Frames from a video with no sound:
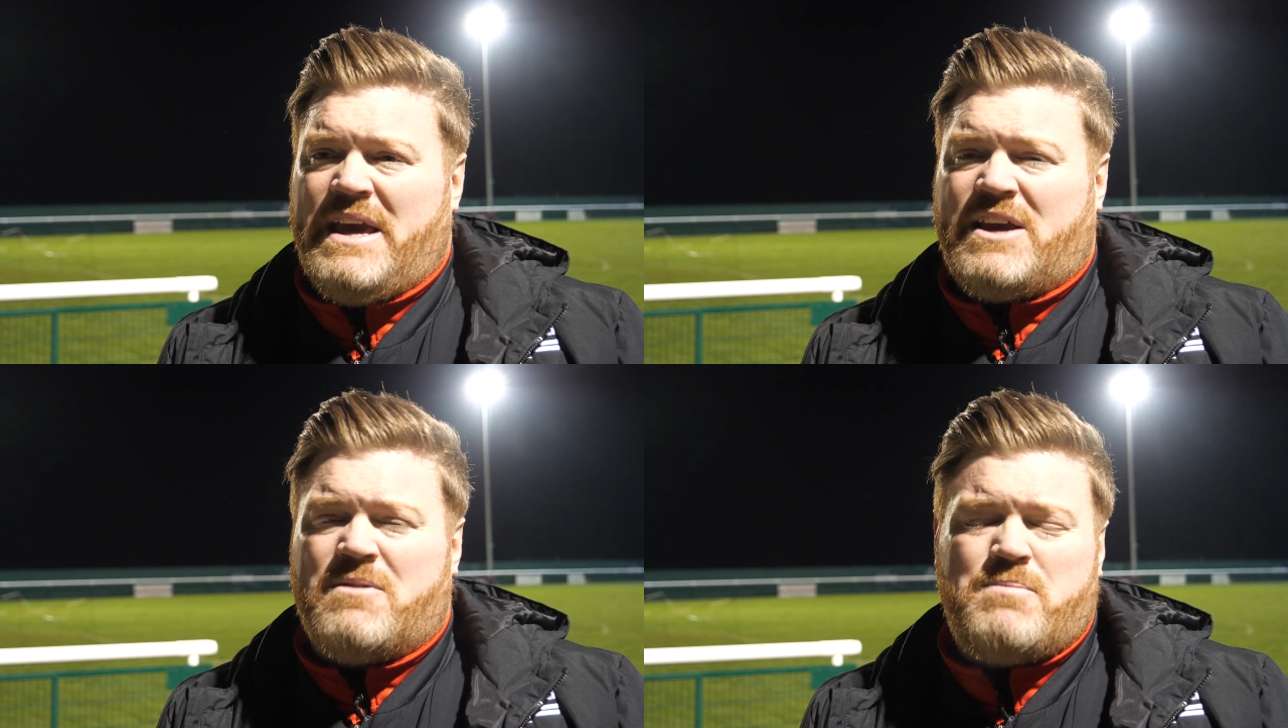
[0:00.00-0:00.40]

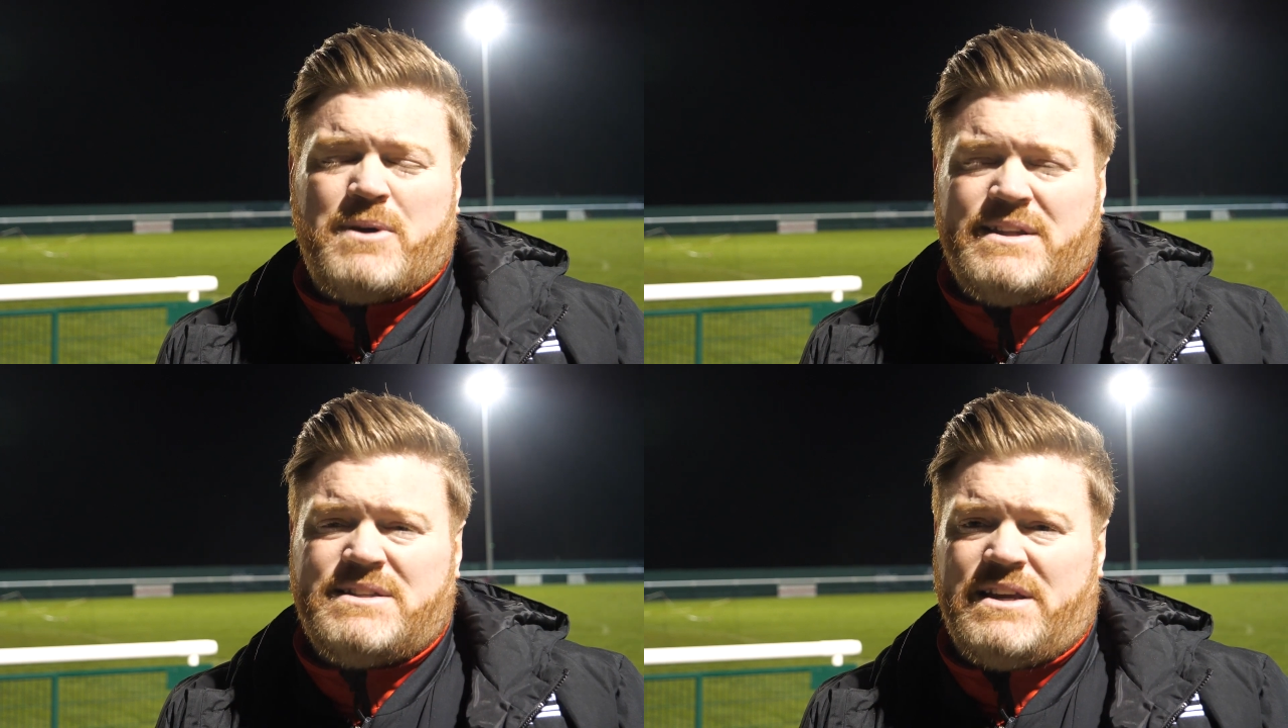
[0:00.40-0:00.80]
he
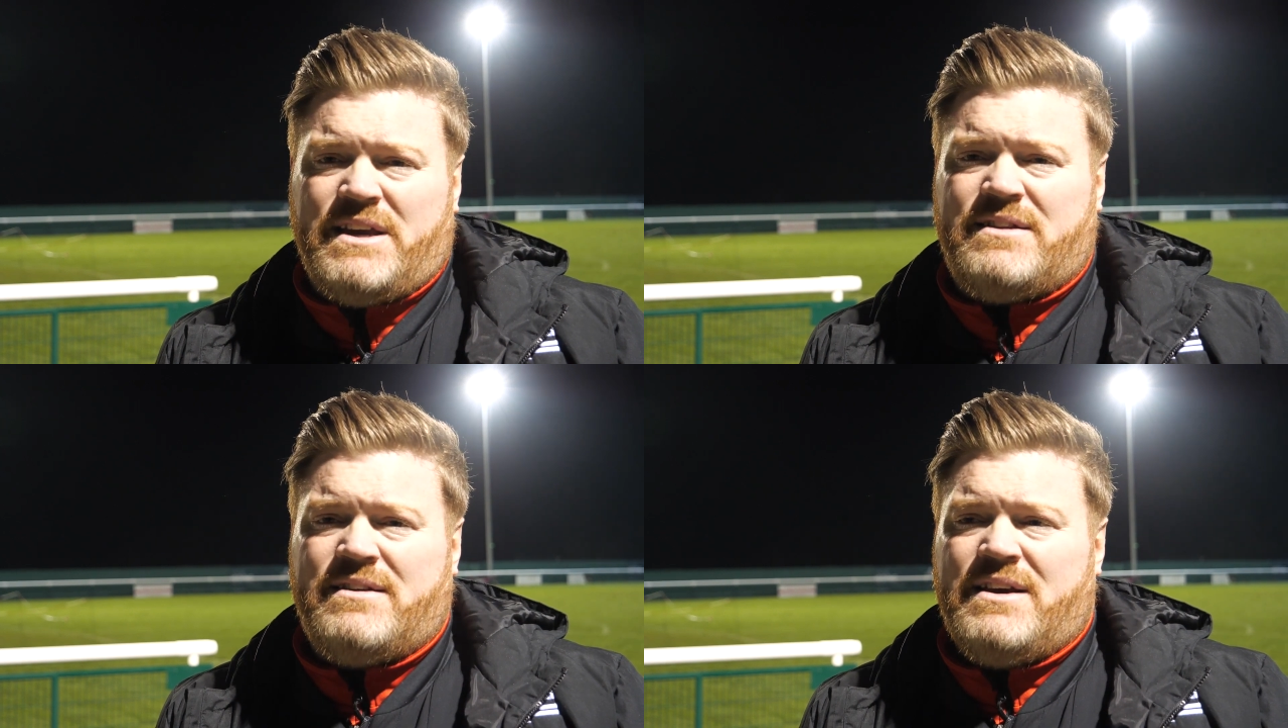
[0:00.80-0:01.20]

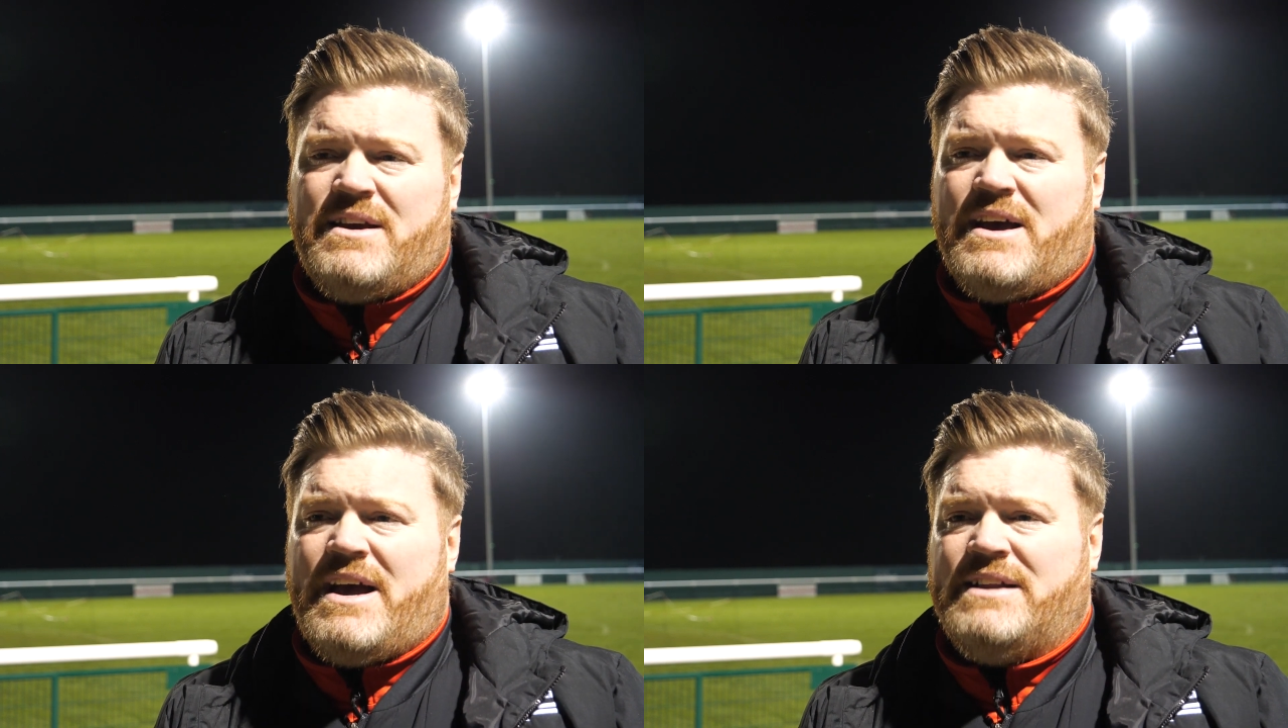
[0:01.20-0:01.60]
competed,
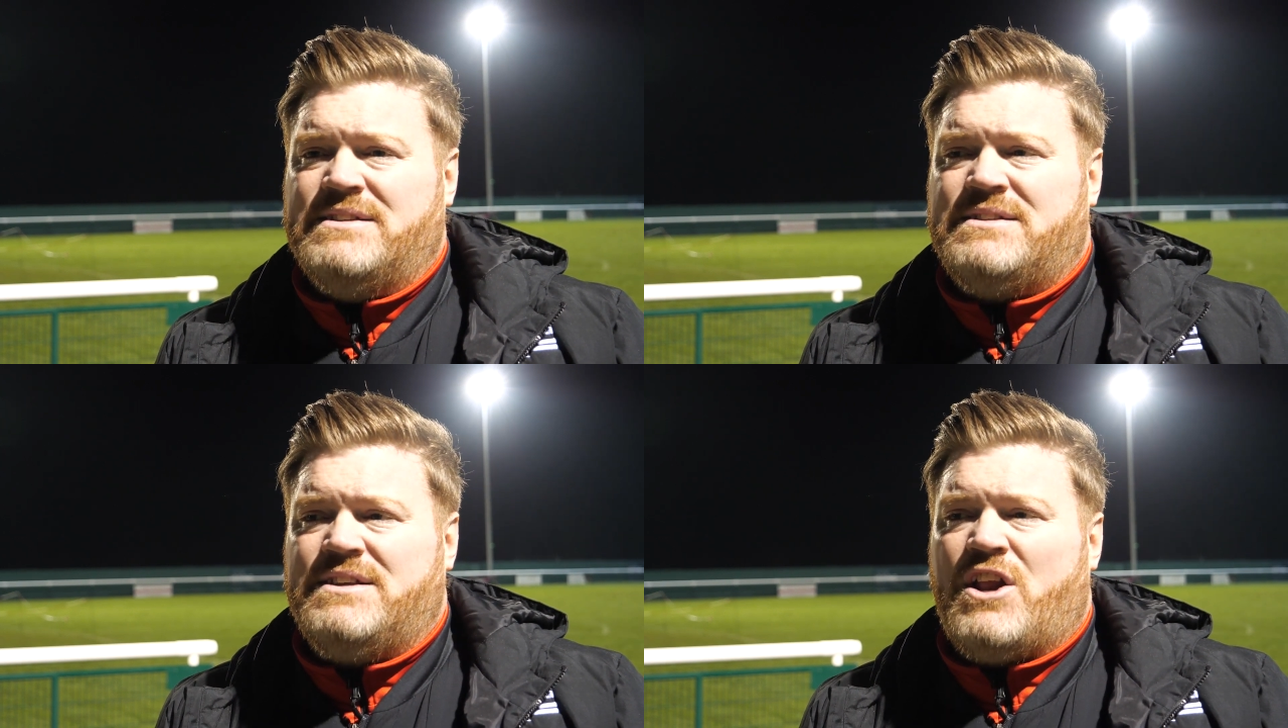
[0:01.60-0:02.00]

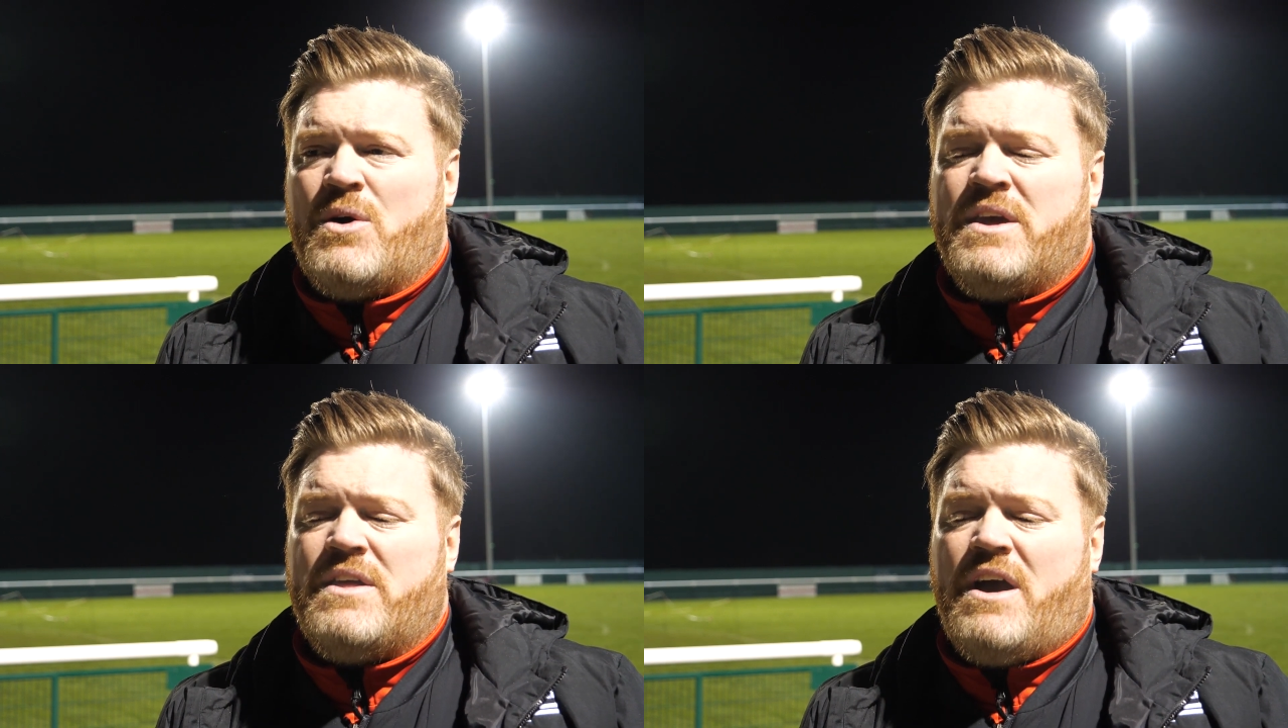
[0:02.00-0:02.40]
and, you know,